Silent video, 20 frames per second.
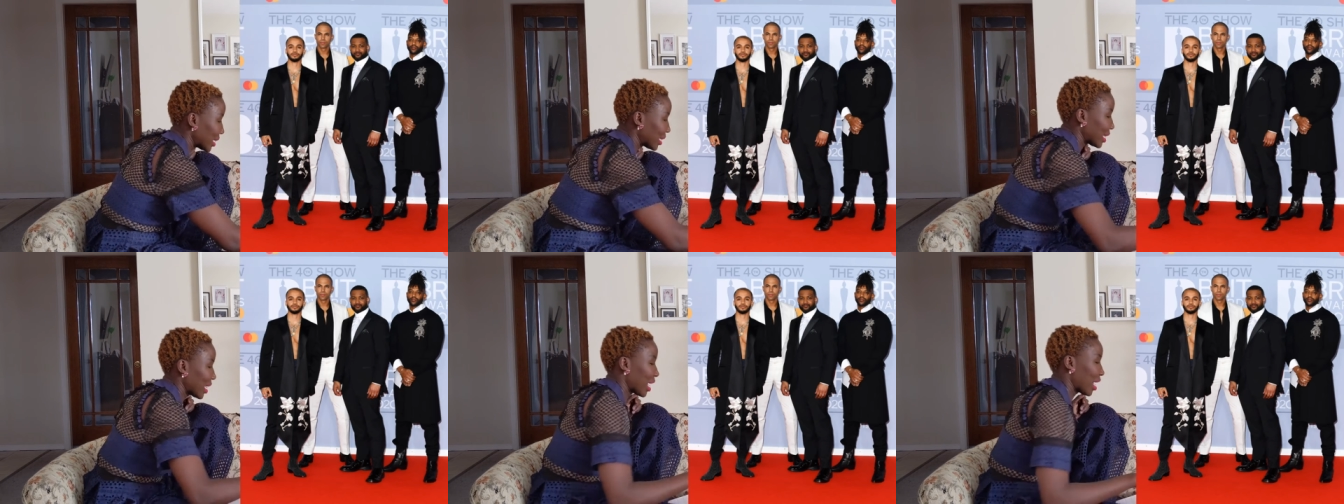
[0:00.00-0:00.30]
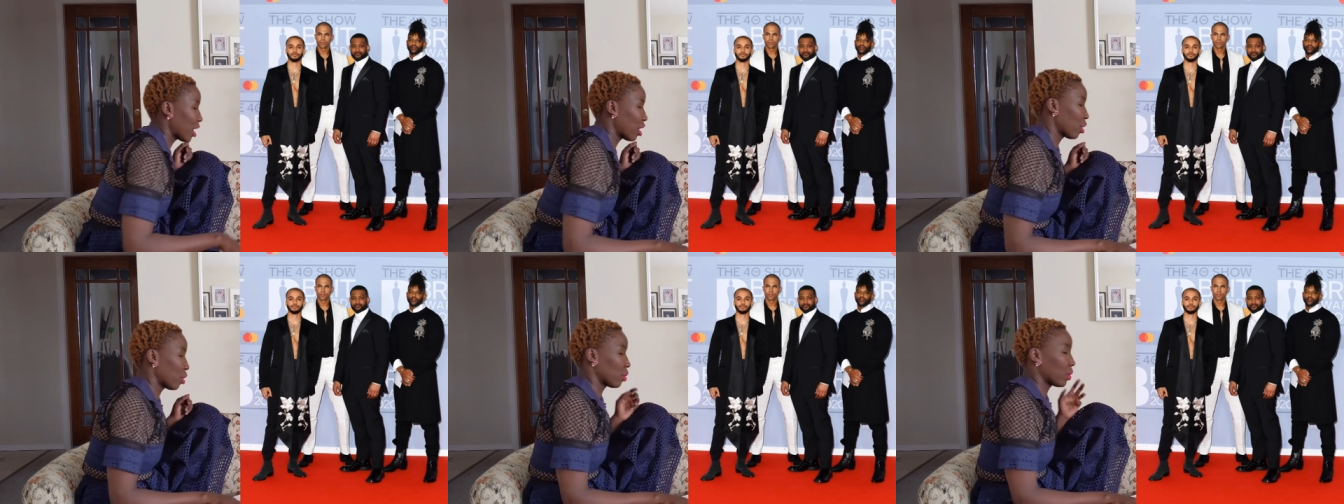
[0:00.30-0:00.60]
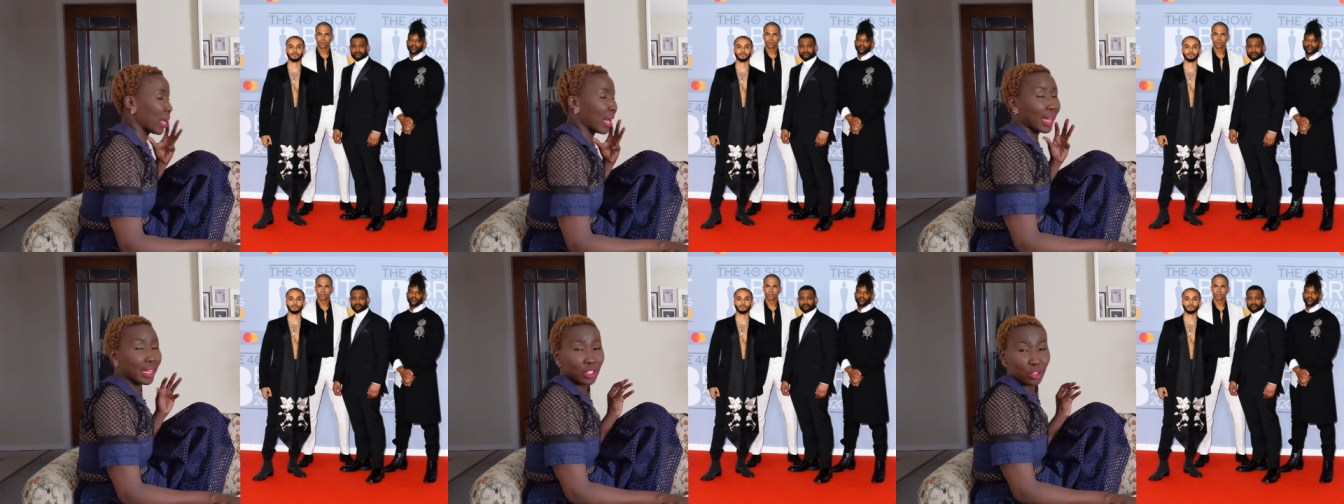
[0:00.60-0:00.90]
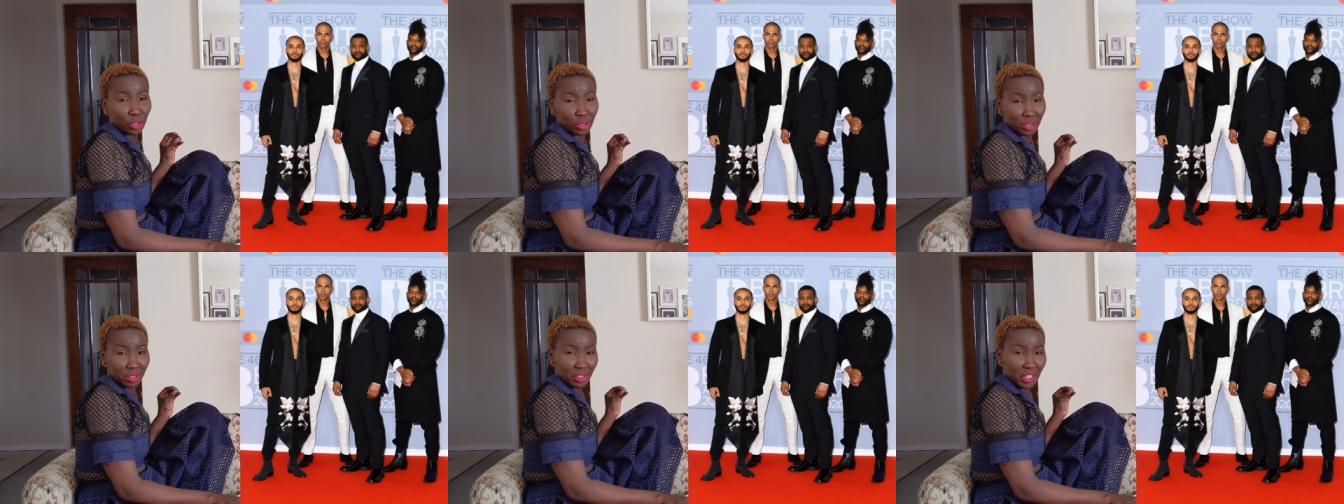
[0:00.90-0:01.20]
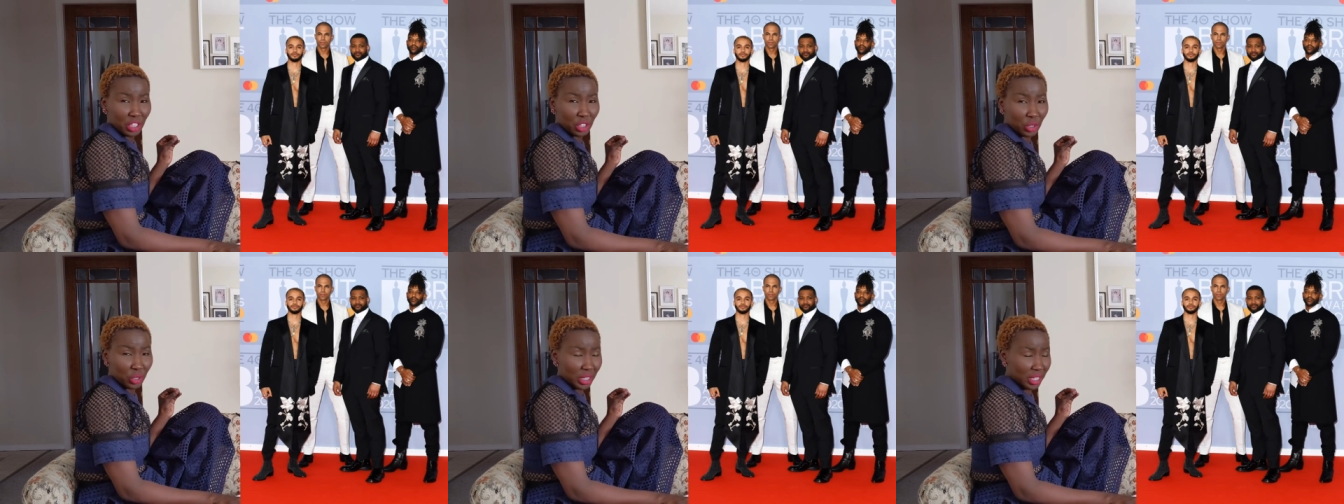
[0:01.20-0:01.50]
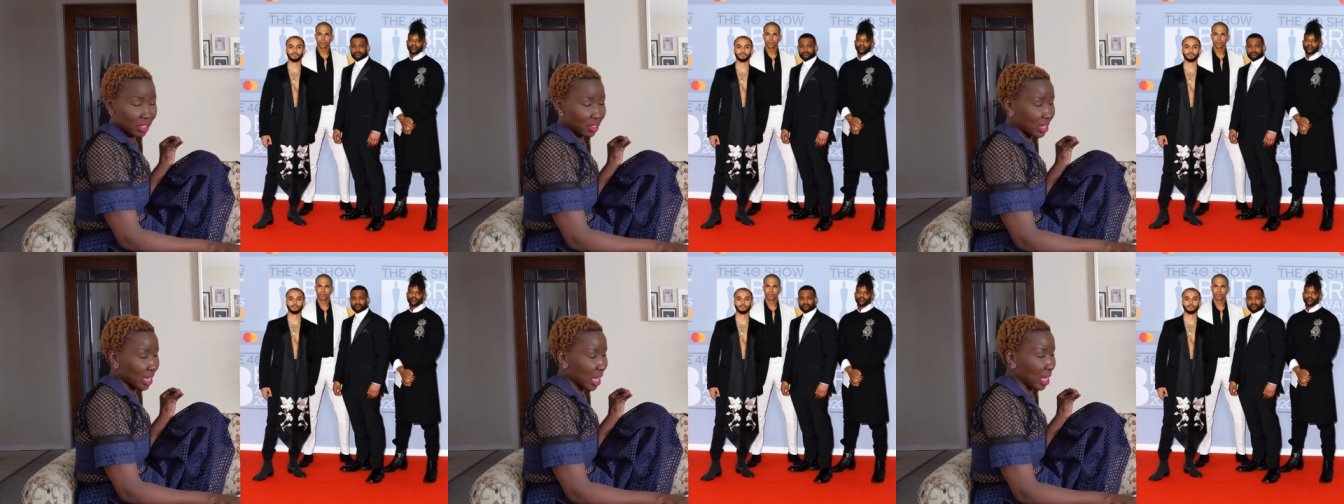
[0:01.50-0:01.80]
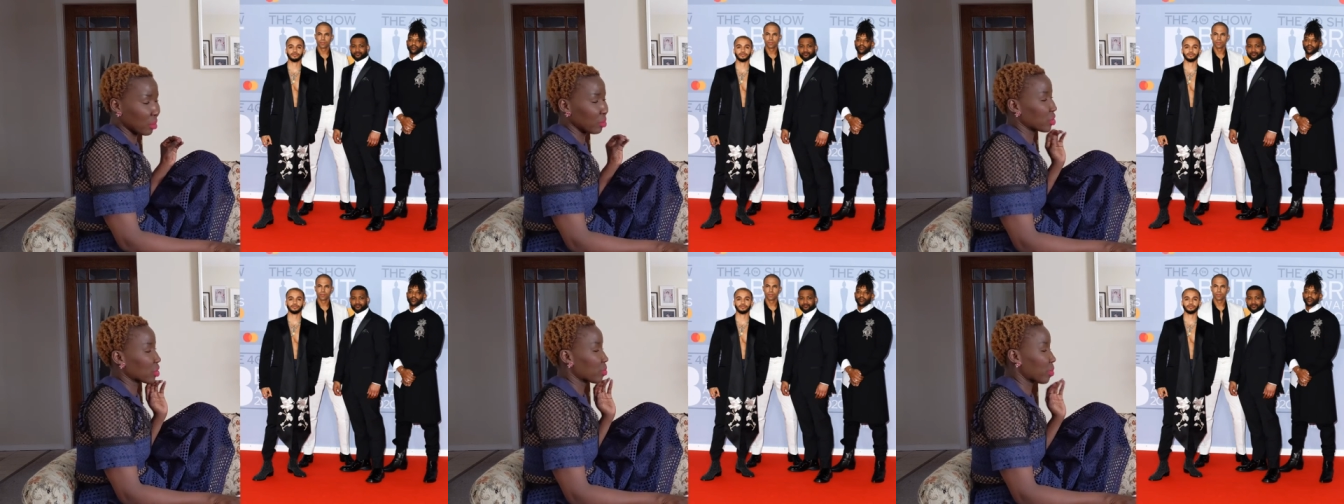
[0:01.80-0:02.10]
Now, I don't even know their
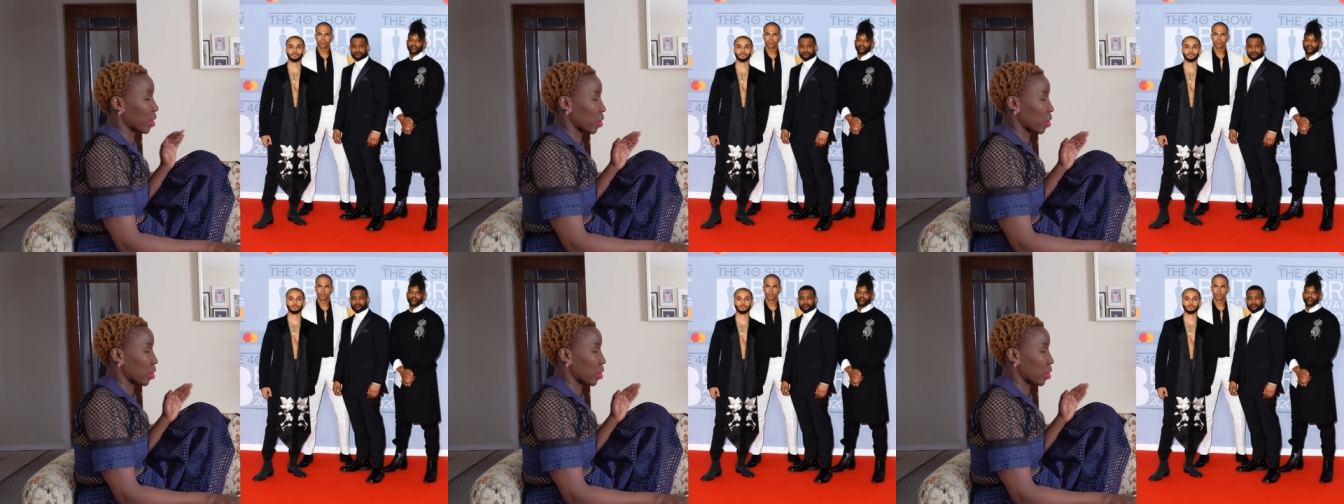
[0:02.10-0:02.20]
names,